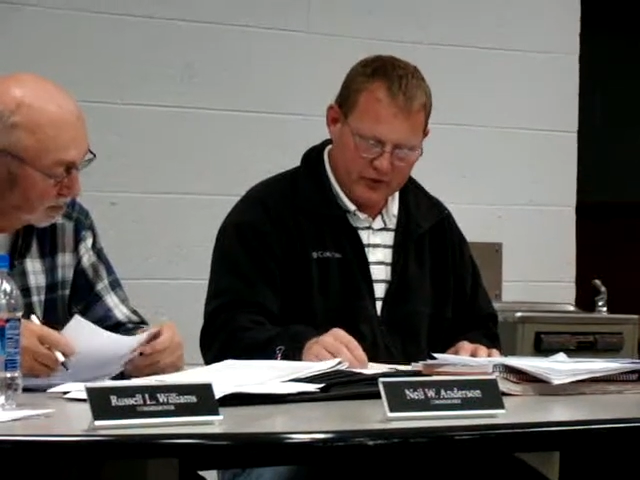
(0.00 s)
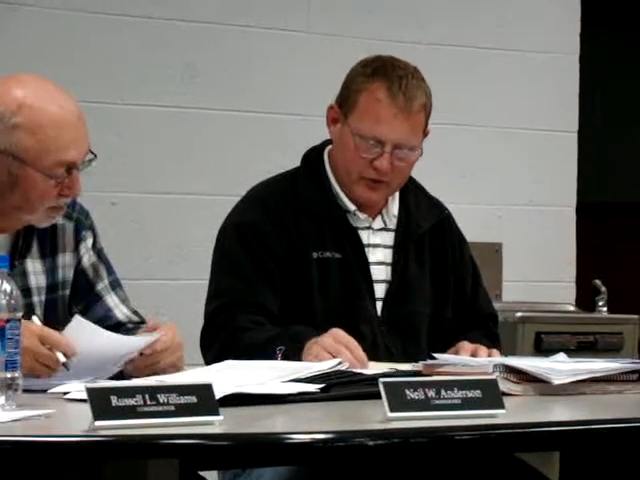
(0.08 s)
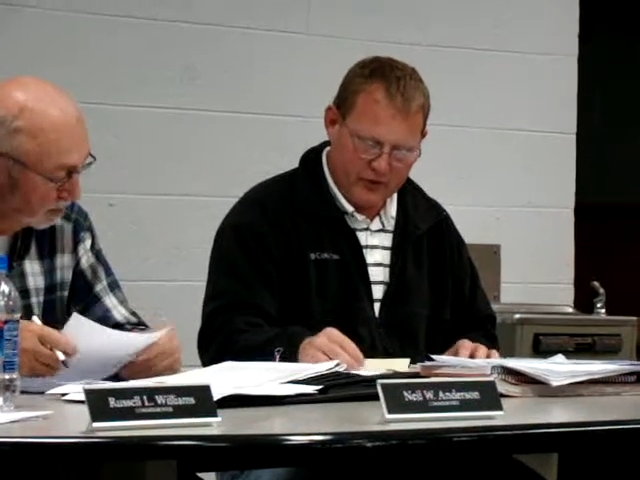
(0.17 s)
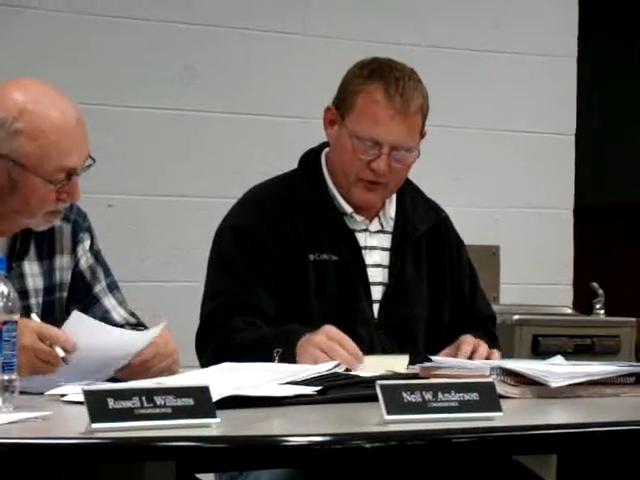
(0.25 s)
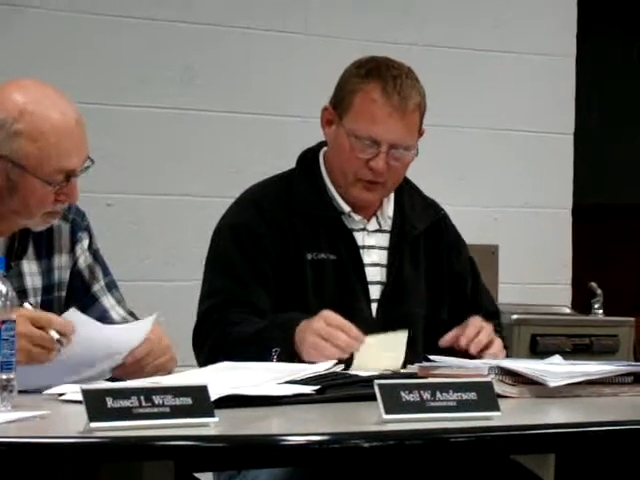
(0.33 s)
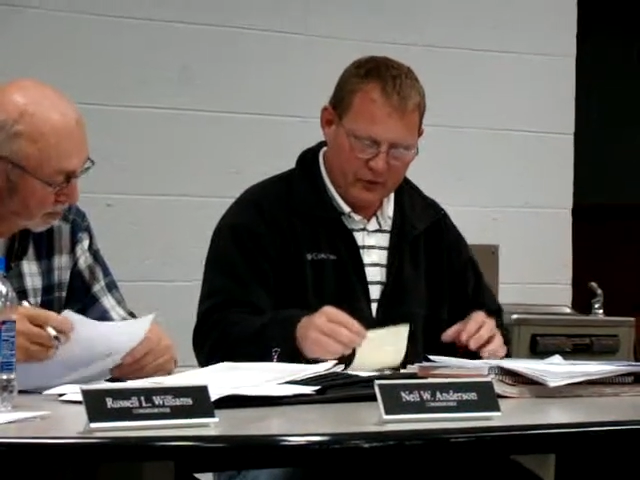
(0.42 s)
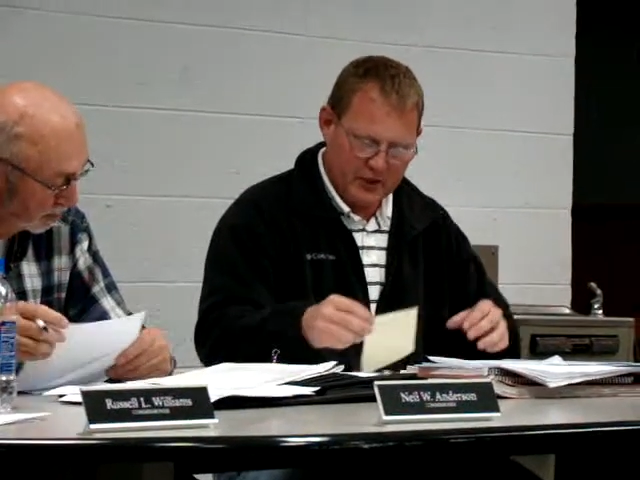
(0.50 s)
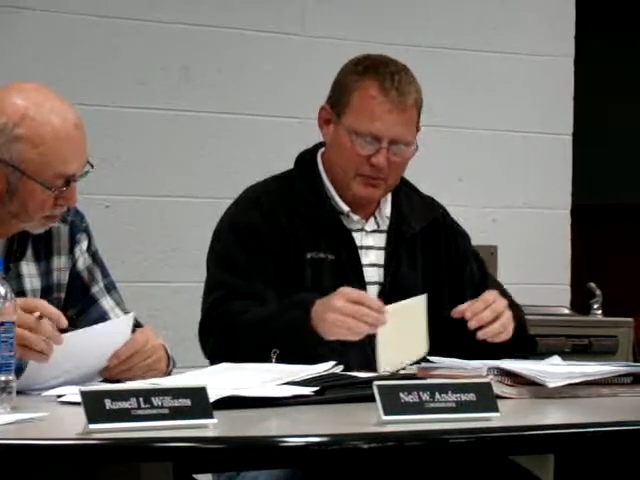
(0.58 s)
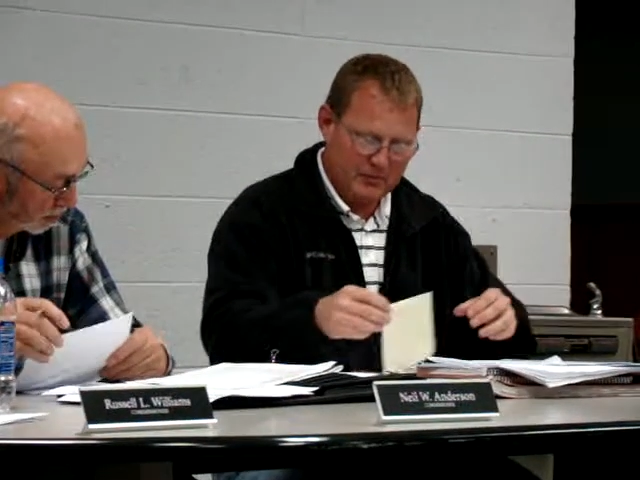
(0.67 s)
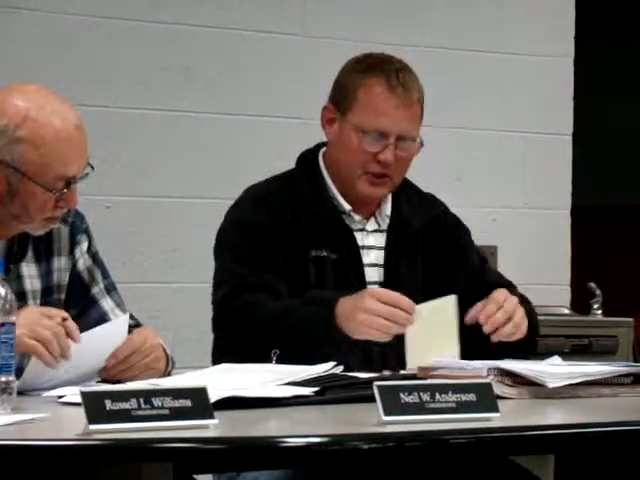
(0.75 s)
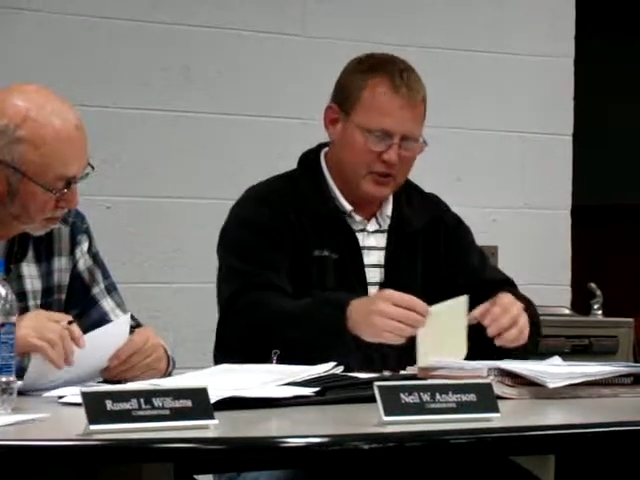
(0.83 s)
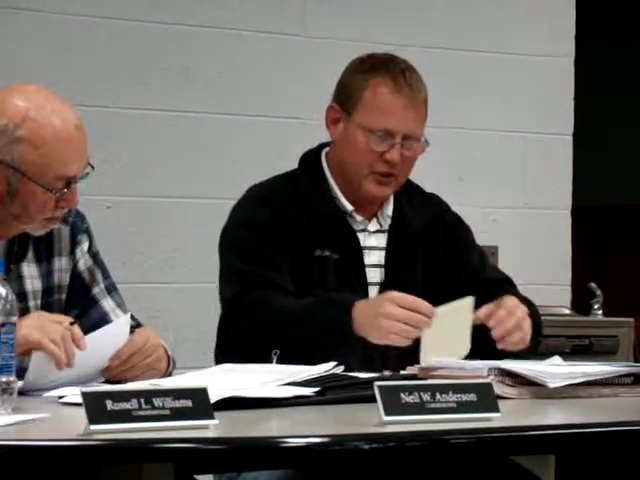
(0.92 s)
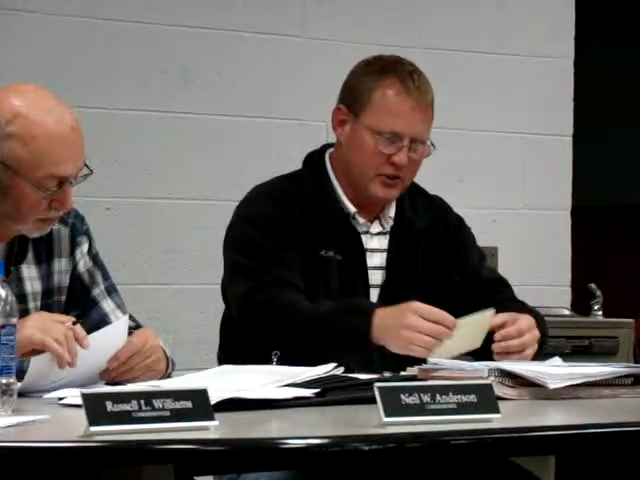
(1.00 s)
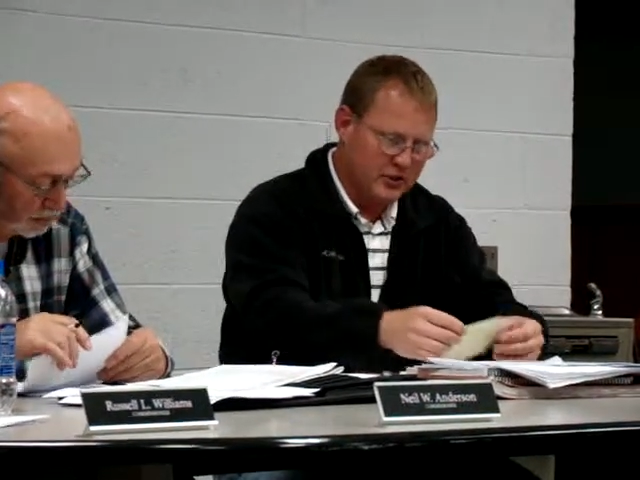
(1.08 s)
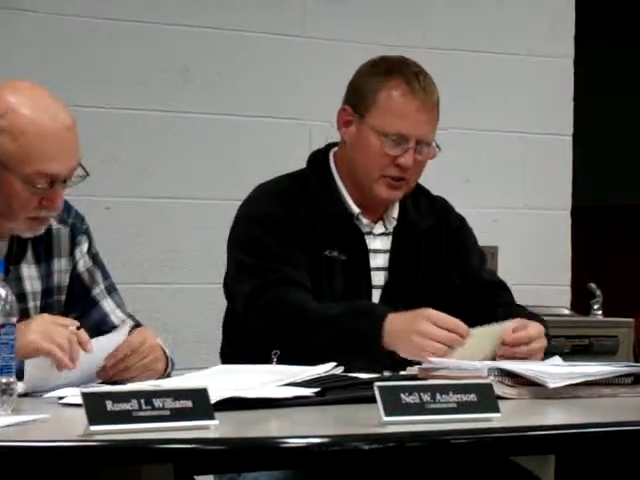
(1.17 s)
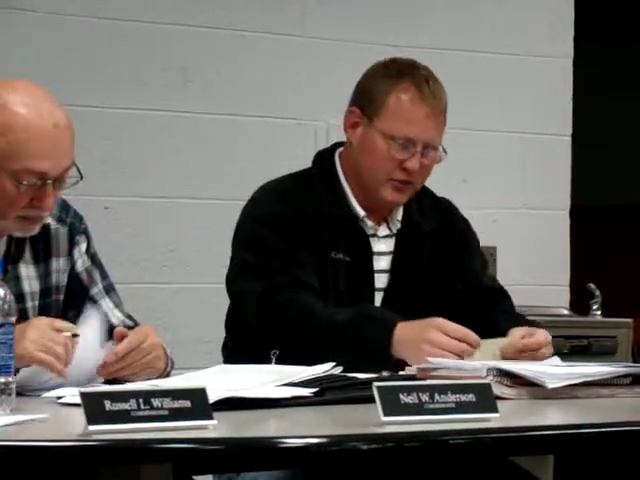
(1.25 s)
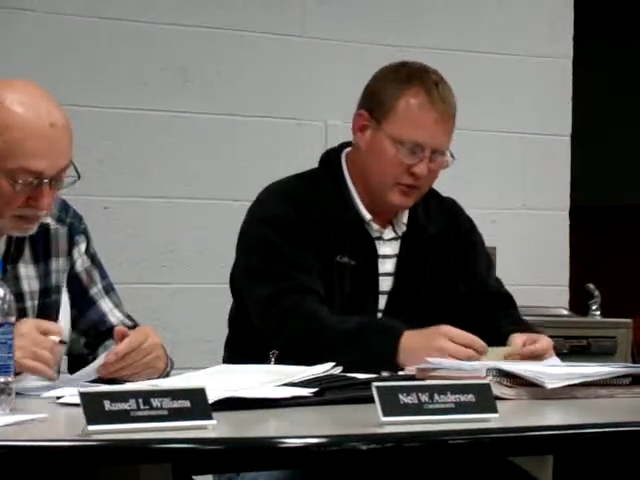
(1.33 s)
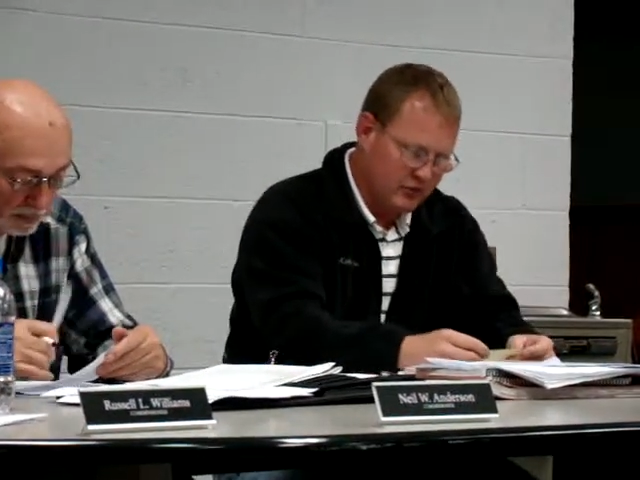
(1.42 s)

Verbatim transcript: or voice messages